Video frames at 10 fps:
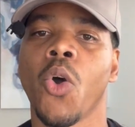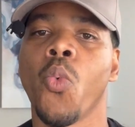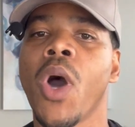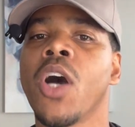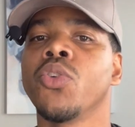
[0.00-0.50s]

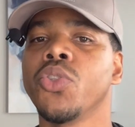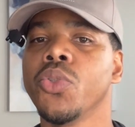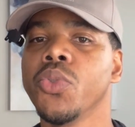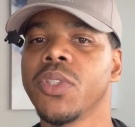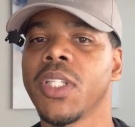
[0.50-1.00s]
while
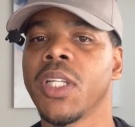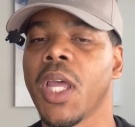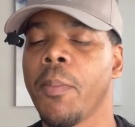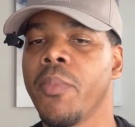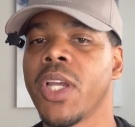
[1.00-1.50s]

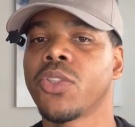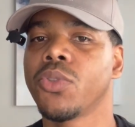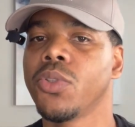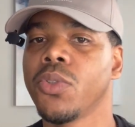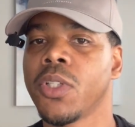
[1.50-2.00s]
using
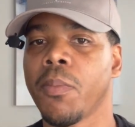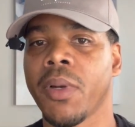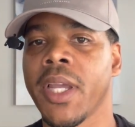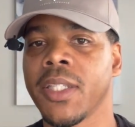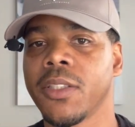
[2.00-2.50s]
Metro 2
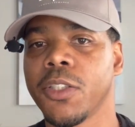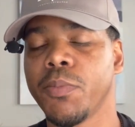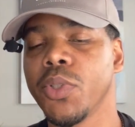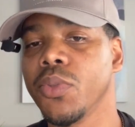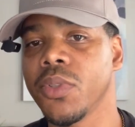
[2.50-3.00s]
compliance
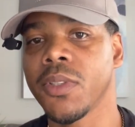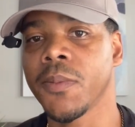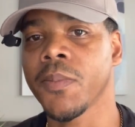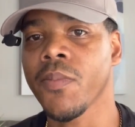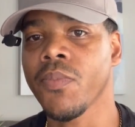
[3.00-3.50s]
disputes.
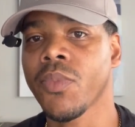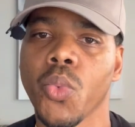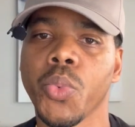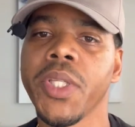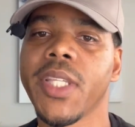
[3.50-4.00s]

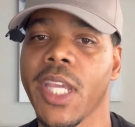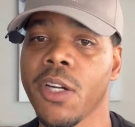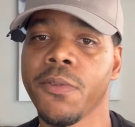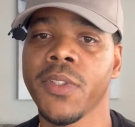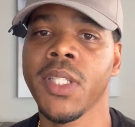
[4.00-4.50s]
We
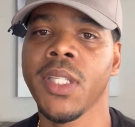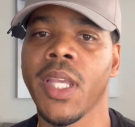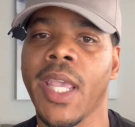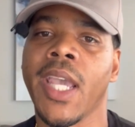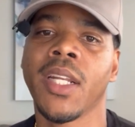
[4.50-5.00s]
carefully
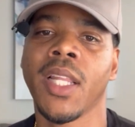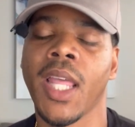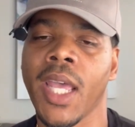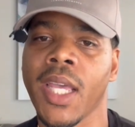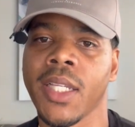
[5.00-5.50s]

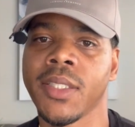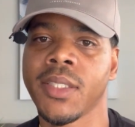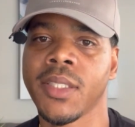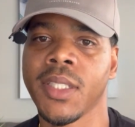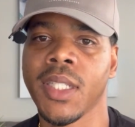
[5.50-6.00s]

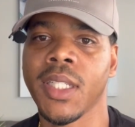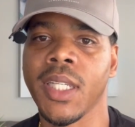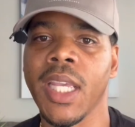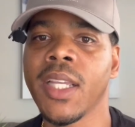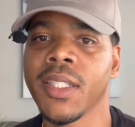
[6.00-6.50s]
analyze
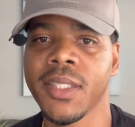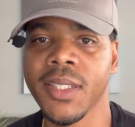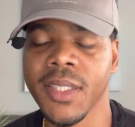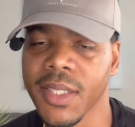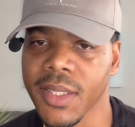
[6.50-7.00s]

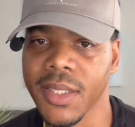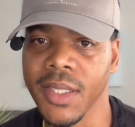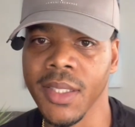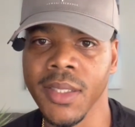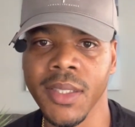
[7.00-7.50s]

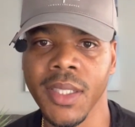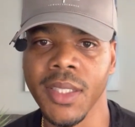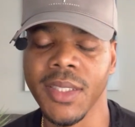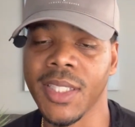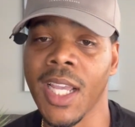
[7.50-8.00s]
inconsistencies,
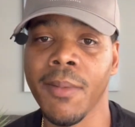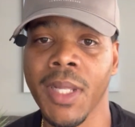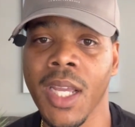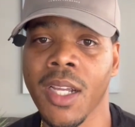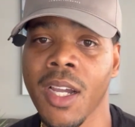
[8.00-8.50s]

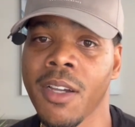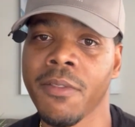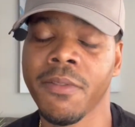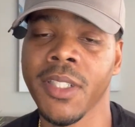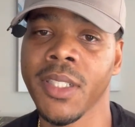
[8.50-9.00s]
timeline
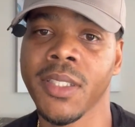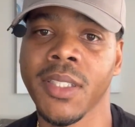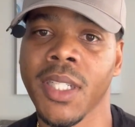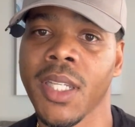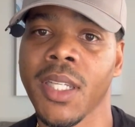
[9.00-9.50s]
conflicts,
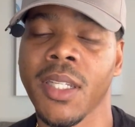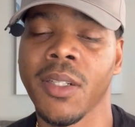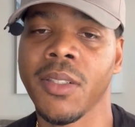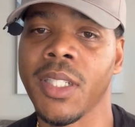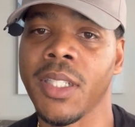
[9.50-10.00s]

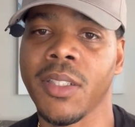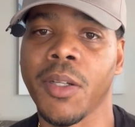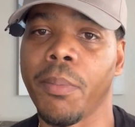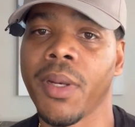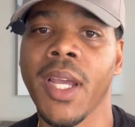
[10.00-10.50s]
and
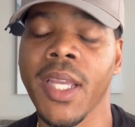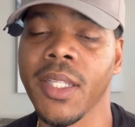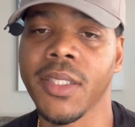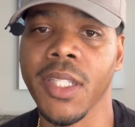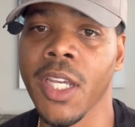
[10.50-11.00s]

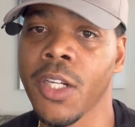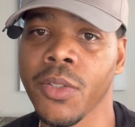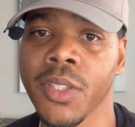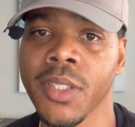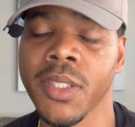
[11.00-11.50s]
compliance
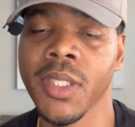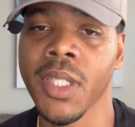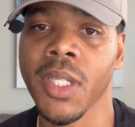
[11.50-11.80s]
errors